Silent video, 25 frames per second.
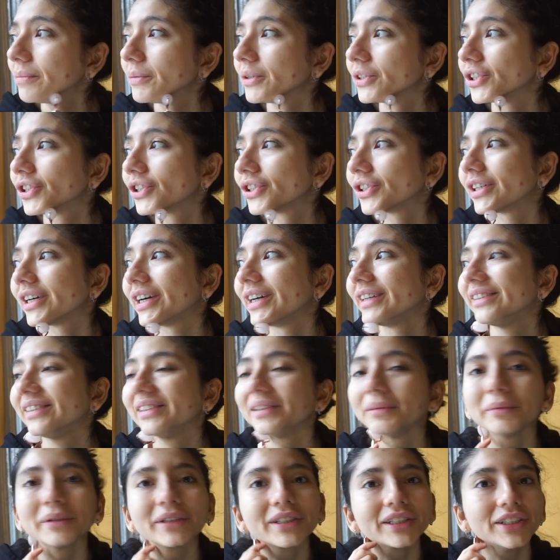which I
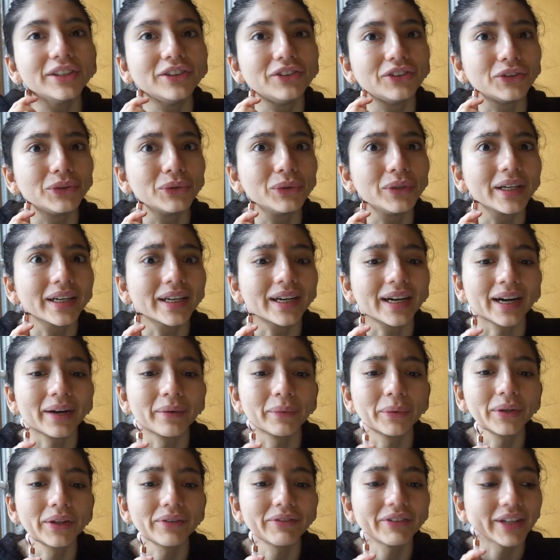typically do, like I
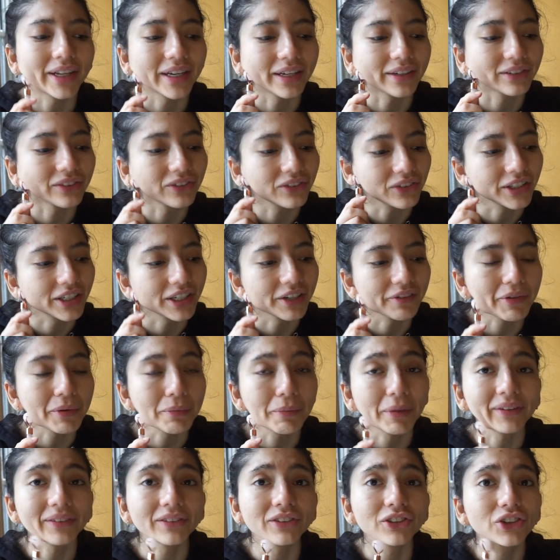won't even answer any of the
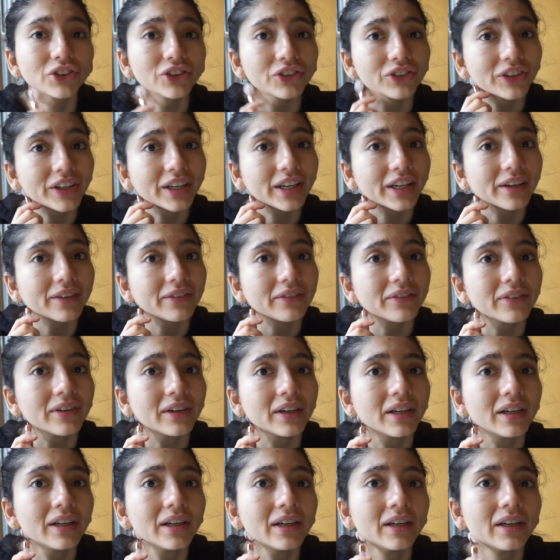messages they give,
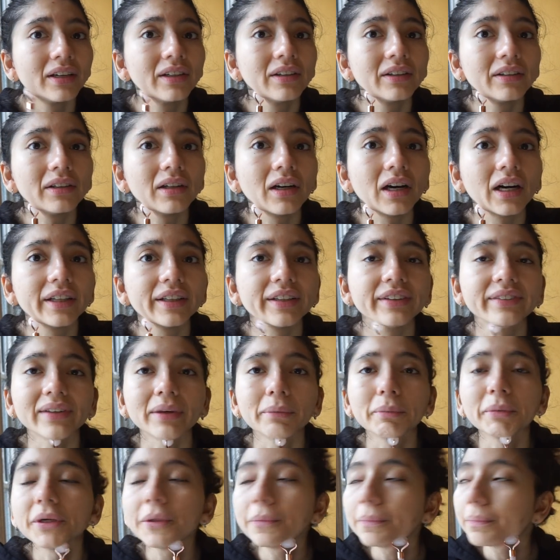uh, they
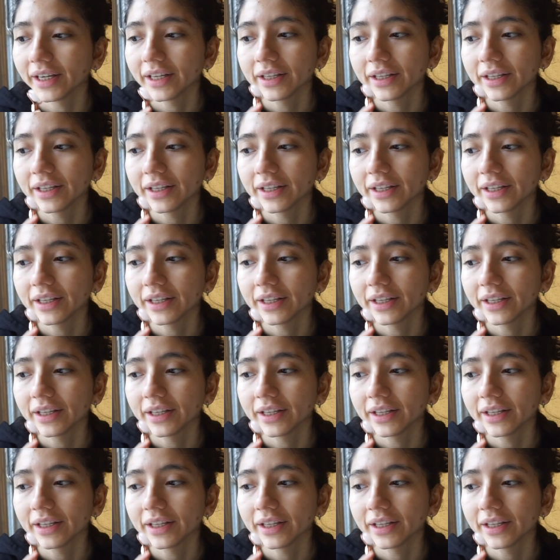sent me.